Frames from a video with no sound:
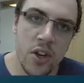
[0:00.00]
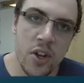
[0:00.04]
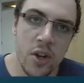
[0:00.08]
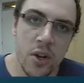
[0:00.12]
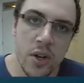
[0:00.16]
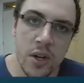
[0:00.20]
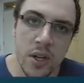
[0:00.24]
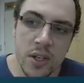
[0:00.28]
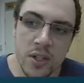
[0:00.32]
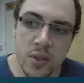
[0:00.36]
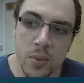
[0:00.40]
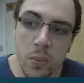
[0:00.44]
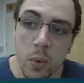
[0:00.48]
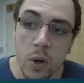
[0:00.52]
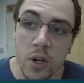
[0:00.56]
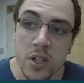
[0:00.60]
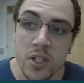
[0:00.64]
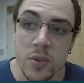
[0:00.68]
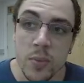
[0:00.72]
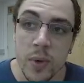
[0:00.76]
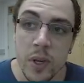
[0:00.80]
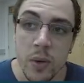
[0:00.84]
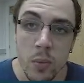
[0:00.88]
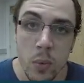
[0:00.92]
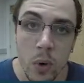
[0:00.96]
unit, what
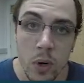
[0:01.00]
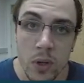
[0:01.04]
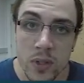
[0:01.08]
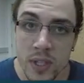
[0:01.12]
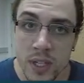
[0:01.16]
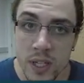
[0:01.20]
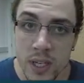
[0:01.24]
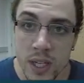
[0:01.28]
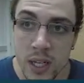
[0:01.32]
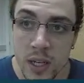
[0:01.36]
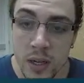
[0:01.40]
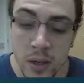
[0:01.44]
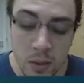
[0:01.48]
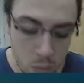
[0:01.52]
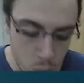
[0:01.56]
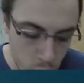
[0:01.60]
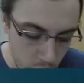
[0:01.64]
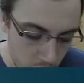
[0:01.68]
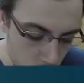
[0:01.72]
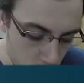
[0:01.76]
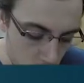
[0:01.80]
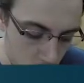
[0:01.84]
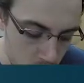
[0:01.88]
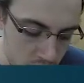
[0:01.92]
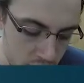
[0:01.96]
do we want it in? We
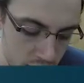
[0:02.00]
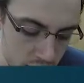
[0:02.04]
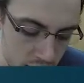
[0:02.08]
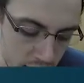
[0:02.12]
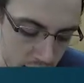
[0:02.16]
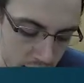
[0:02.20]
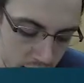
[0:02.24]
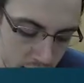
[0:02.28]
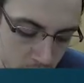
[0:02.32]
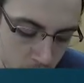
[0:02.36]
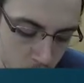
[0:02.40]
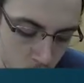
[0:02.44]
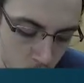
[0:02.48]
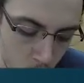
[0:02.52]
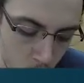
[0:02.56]
want it in